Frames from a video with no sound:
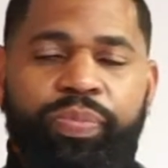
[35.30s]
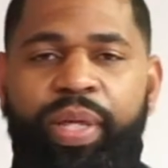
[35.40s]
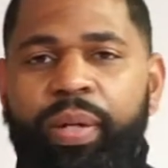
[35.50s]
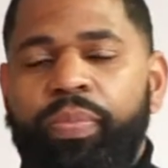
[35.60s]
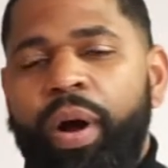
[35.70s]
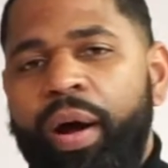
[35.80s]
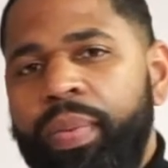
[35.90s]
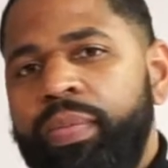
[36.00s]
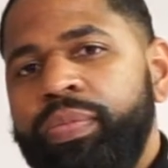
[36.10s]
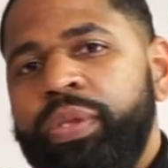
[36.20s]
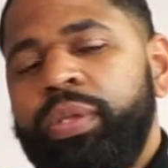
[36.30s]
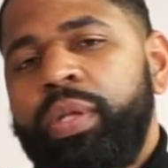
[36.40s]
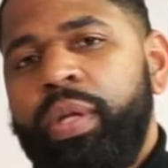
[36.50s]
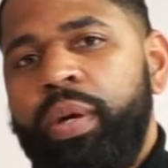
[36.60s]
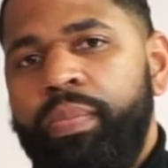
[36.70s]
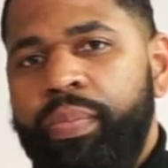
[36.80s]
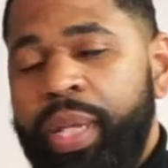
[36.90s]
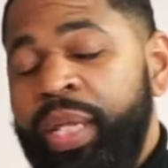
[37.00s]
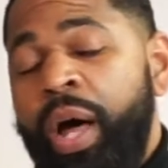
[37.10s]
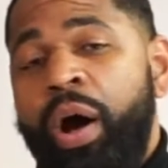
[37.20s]
many problems, but
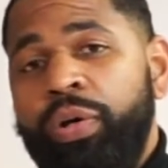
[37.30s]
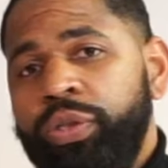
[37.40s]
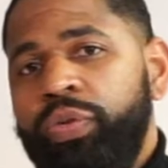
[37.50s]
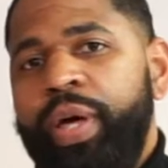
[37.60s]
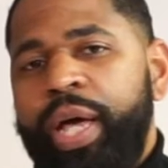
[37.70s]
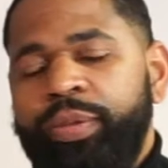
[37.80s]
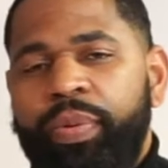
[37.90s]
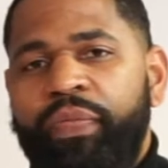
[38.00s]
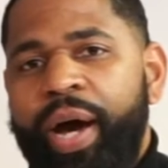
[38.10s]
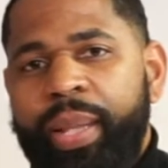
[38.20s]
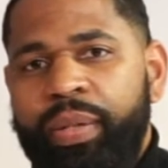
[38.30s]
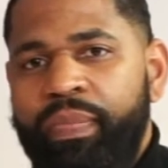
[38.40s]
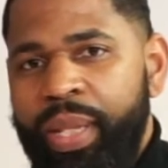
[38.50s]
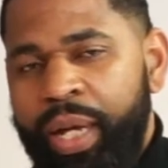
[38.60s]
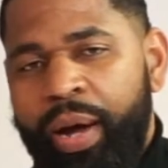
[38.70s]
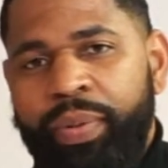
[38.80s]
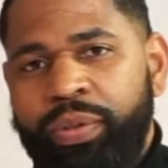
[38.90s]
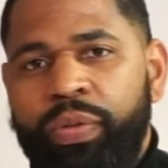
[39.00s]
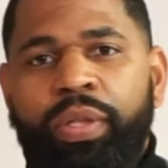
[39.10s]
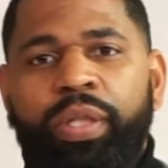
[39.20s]
it also has provided many
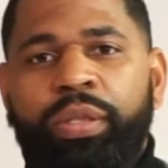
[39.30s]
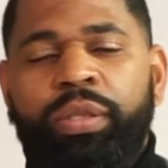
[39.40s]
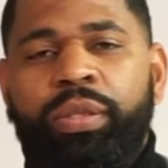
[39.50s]
opportunities.